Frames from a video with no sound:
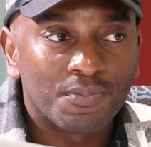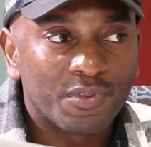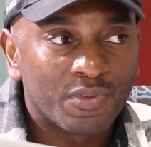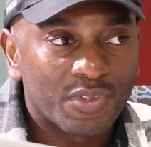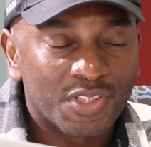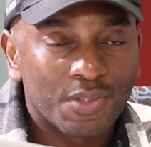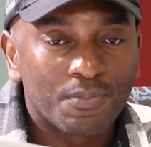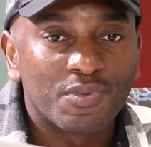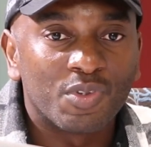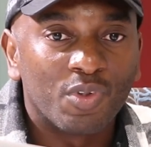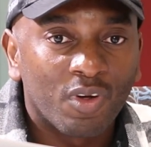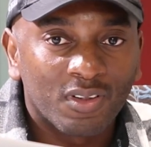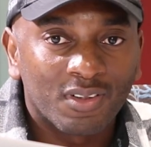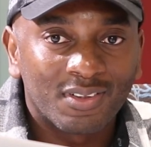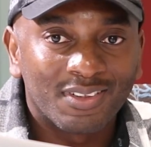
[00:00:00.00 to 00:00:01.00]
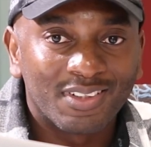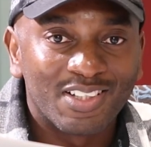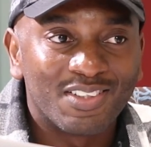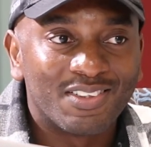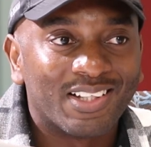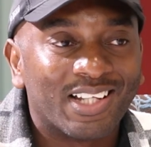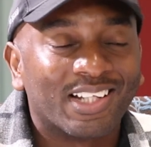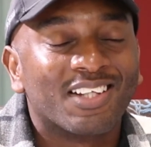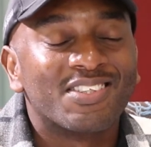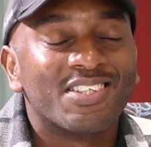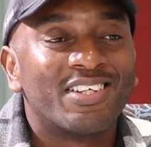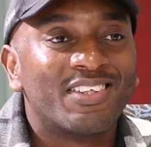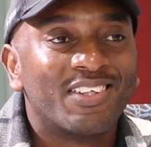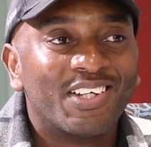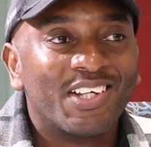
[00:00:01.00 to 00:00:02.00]
worships God in, like I
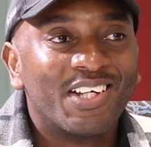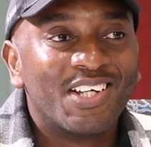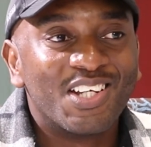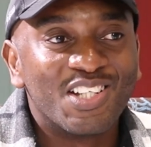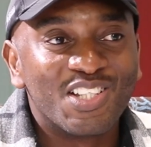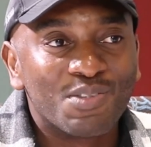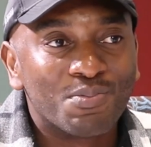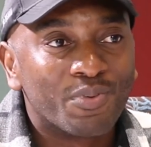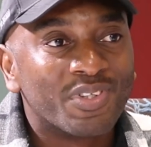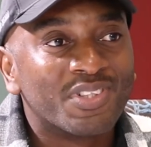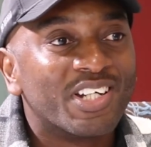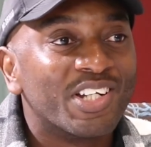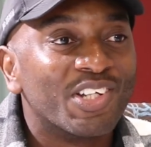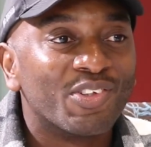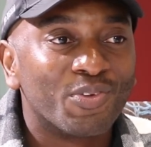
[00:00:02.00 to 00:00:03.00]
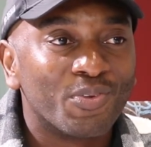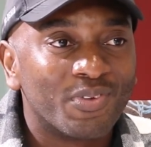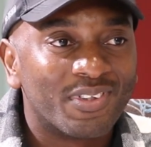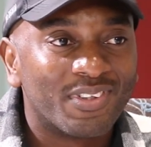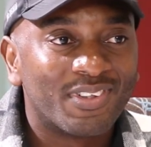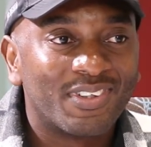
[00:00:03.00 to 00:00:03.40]
say, in spirit and in truth.